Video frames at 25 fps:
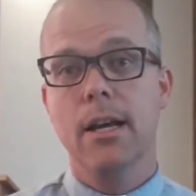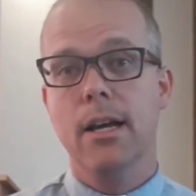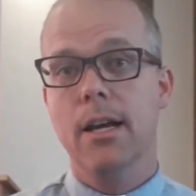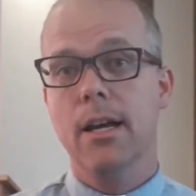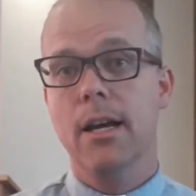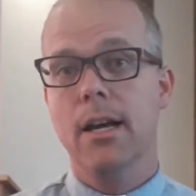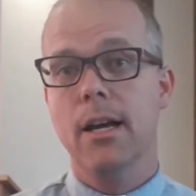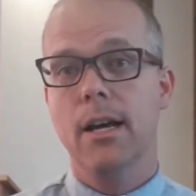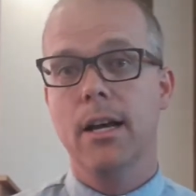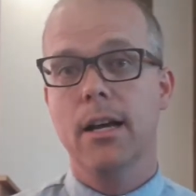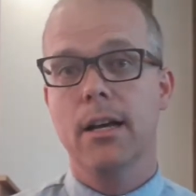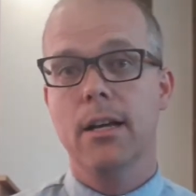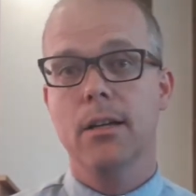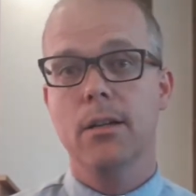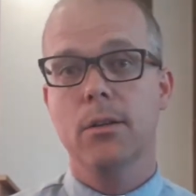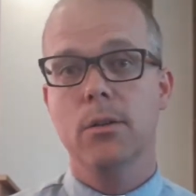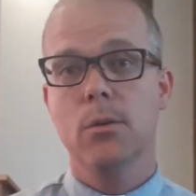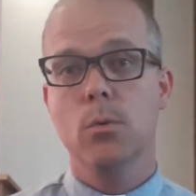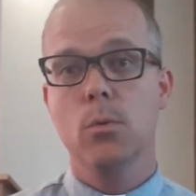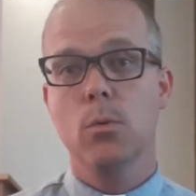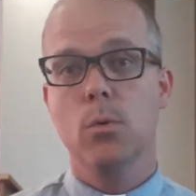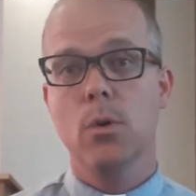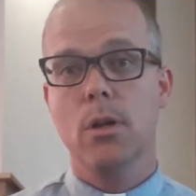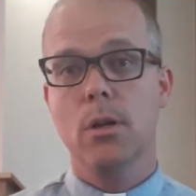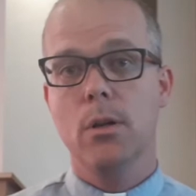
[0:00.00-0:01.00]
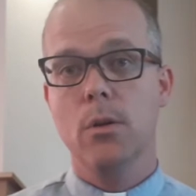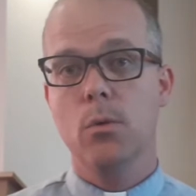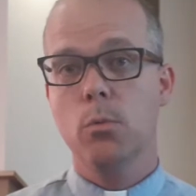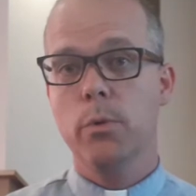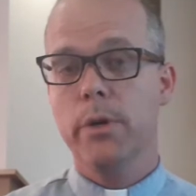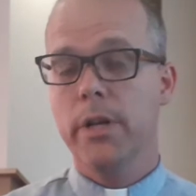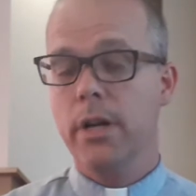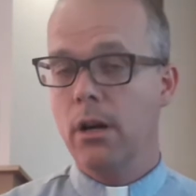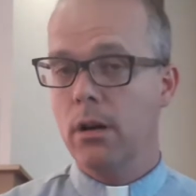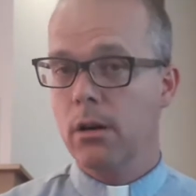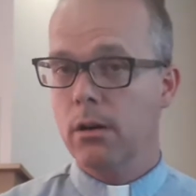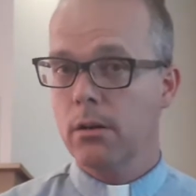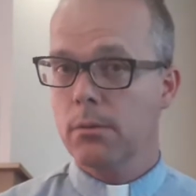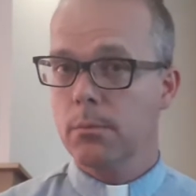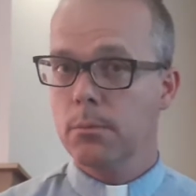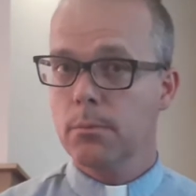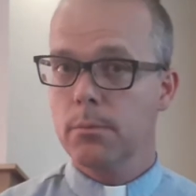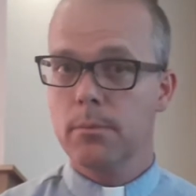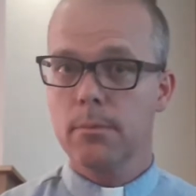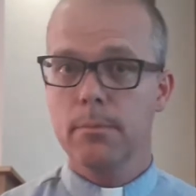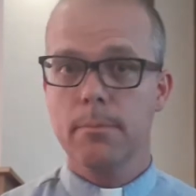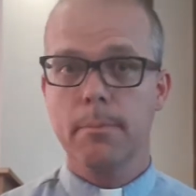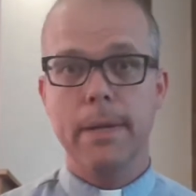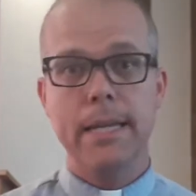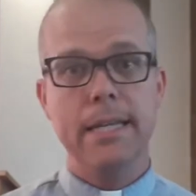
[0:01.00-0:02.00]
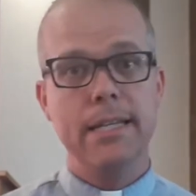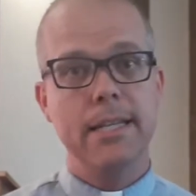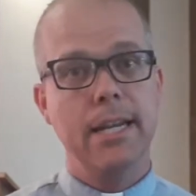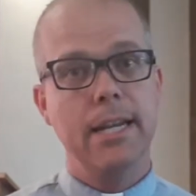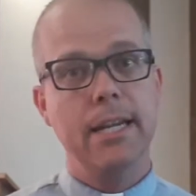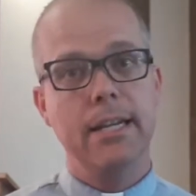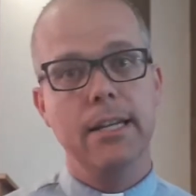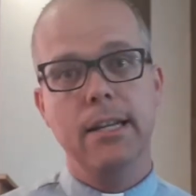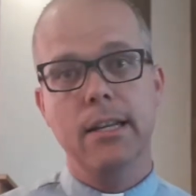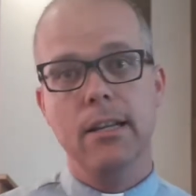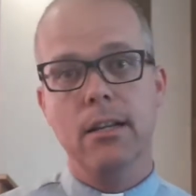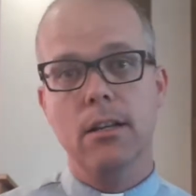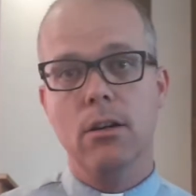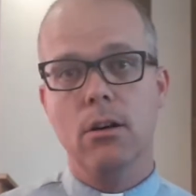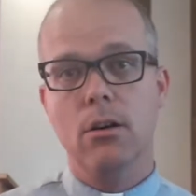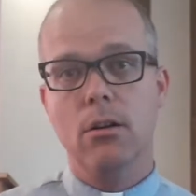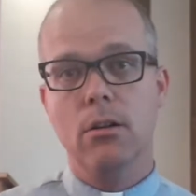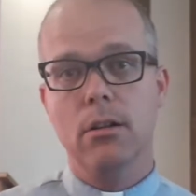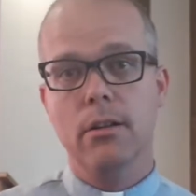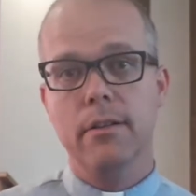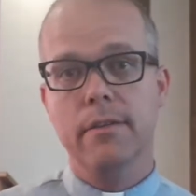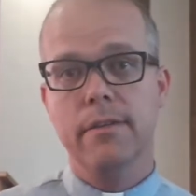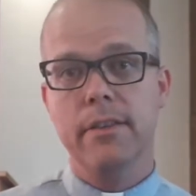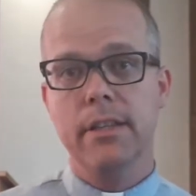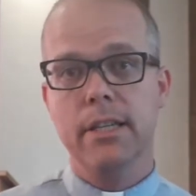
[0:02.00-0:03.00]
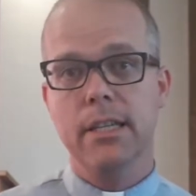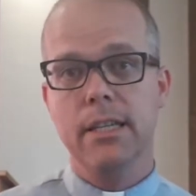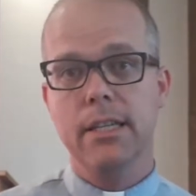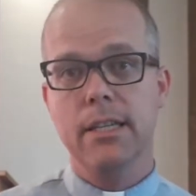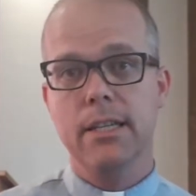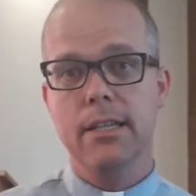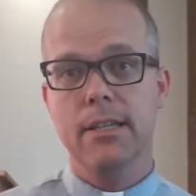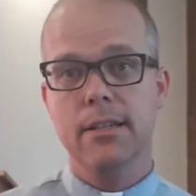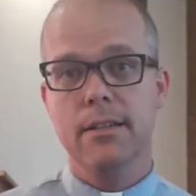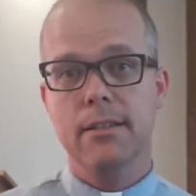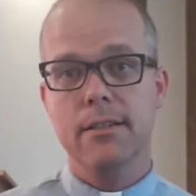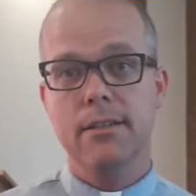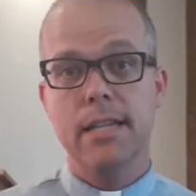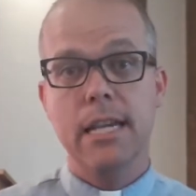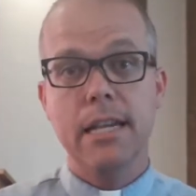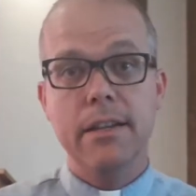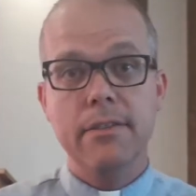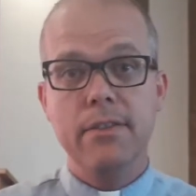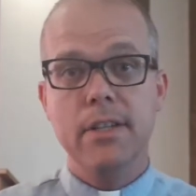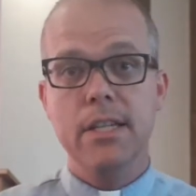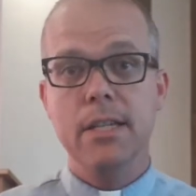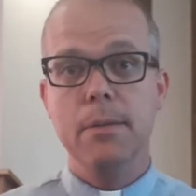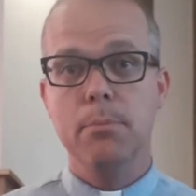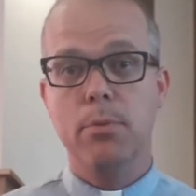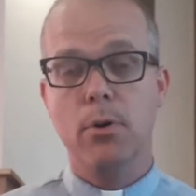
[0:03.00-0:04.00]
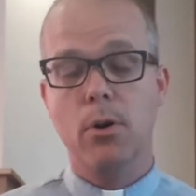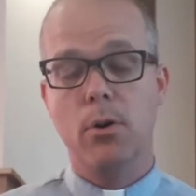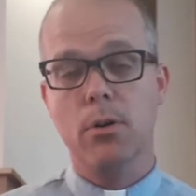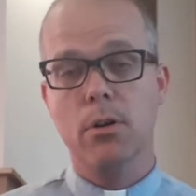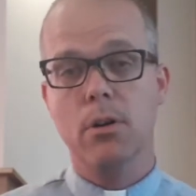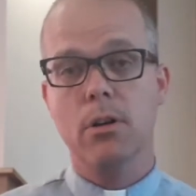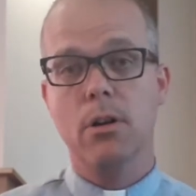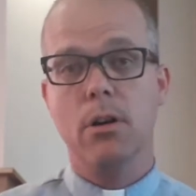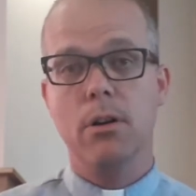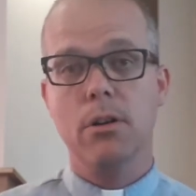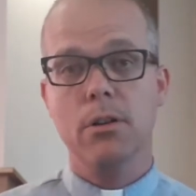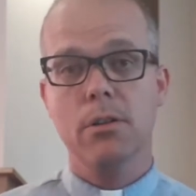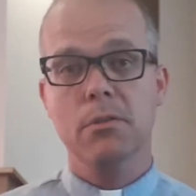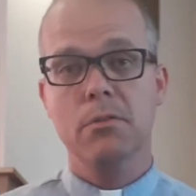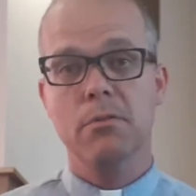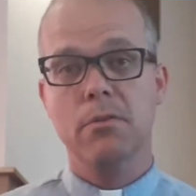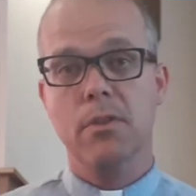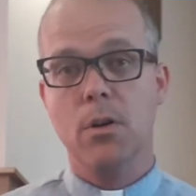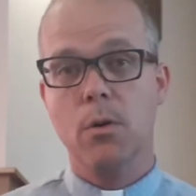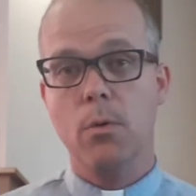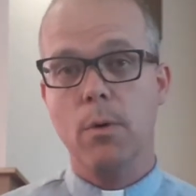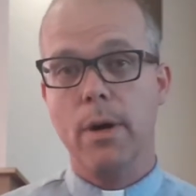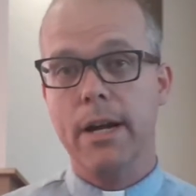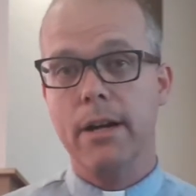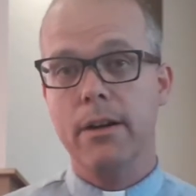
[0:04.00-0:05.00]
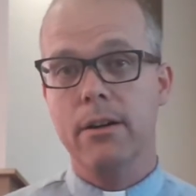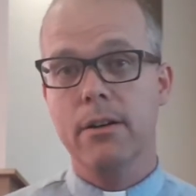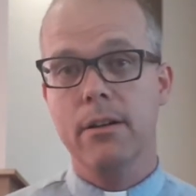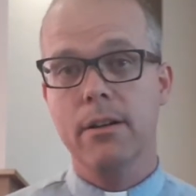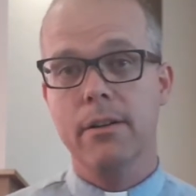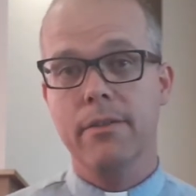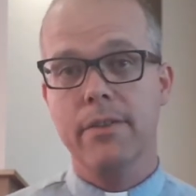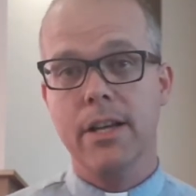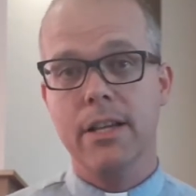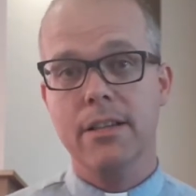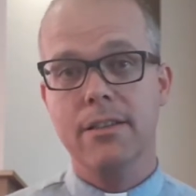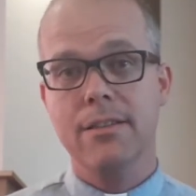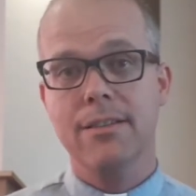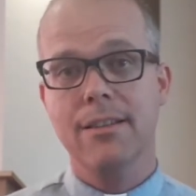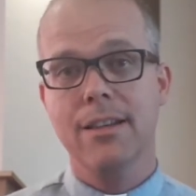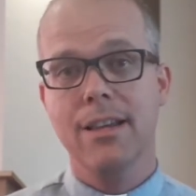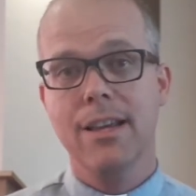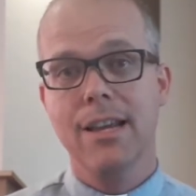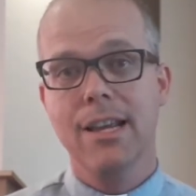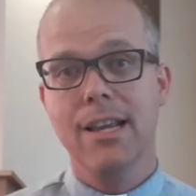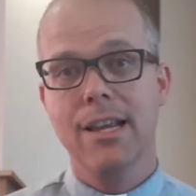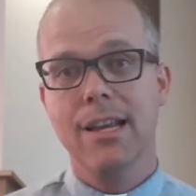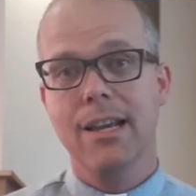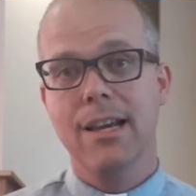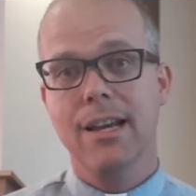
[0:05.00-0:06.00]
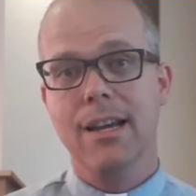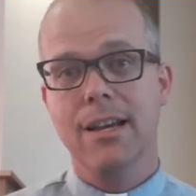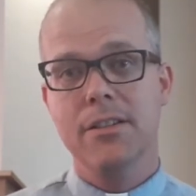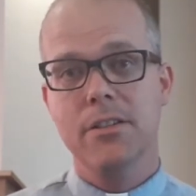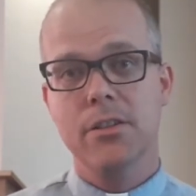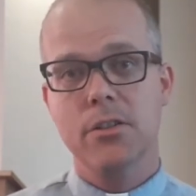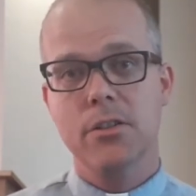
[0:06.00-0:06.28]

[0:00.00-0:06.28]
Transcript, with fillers: Uh, we are maintaining all of the safety protocols required of us as